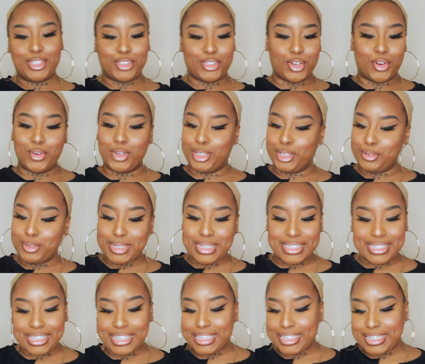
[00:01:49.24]
so
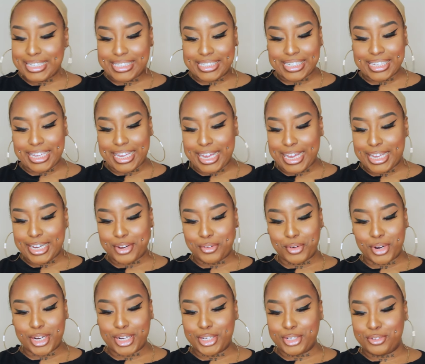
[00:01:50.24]
glueless it is again and
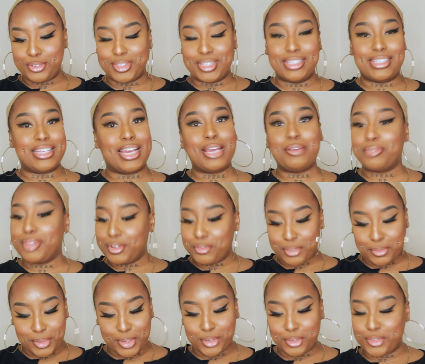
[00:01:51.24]
we're going to use the same thing
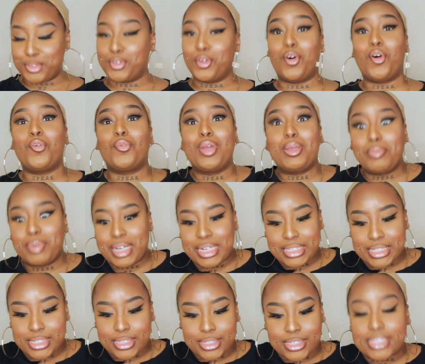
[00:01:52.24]
we've been using all week
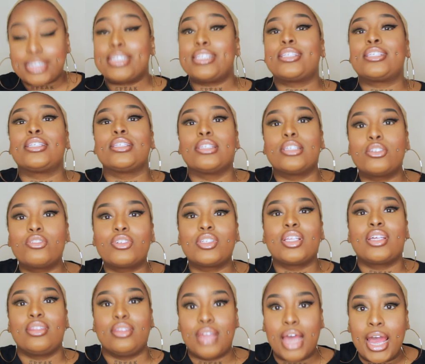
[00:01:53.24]
because it's
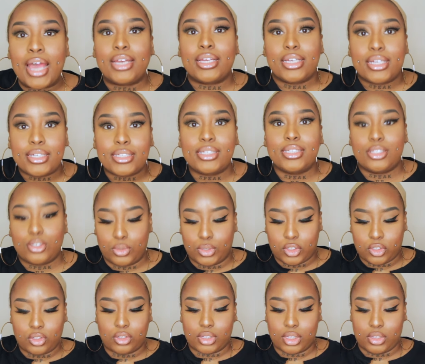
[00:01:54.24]
literally that easy to
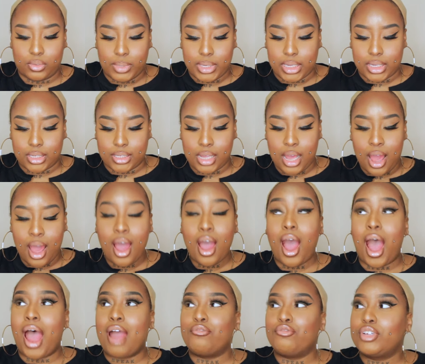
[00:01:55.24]
install these wigs
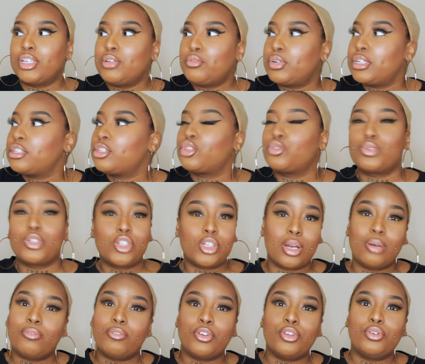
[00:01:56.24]
I really wanted to switch
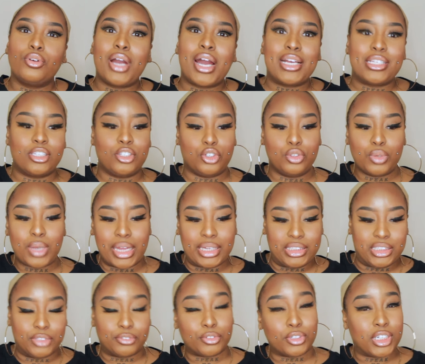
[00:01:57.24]
it up for you guys and do
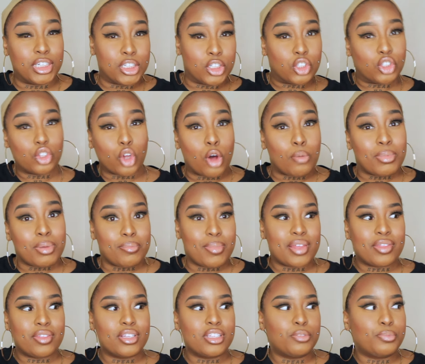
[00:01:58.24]
like different installment
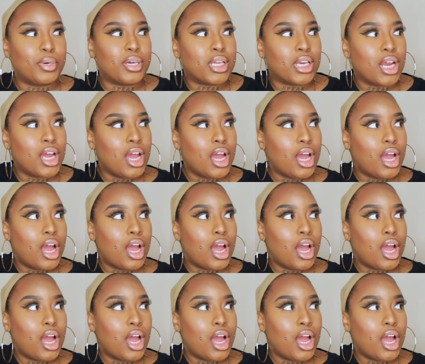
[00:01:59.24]
methods but